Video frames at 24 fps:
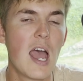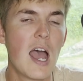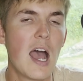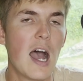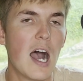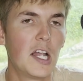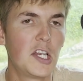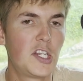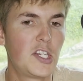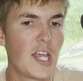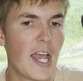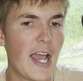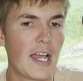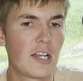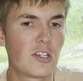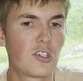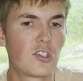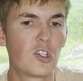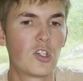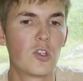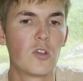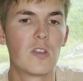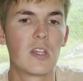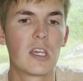
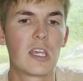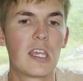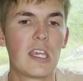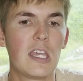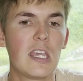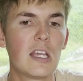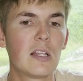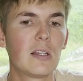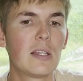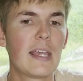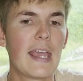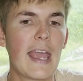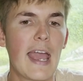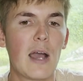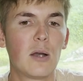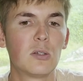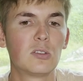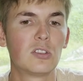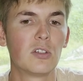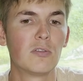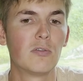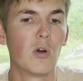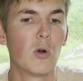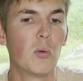attached to the kingly
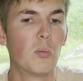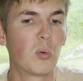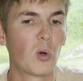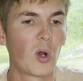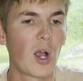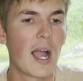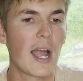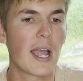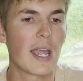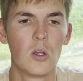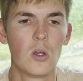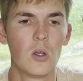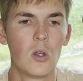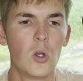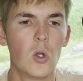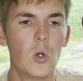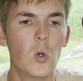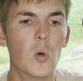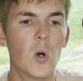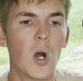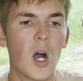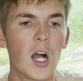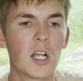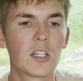house of O'Brien
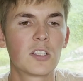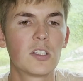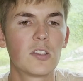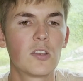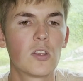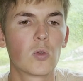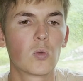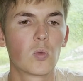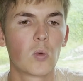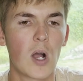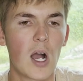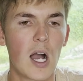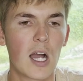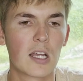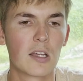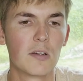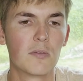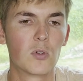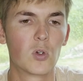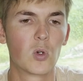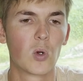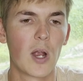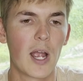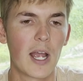who haunted the rock
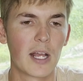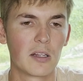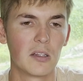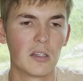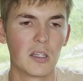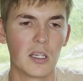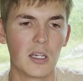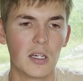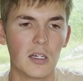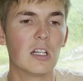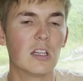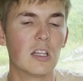of Craglea.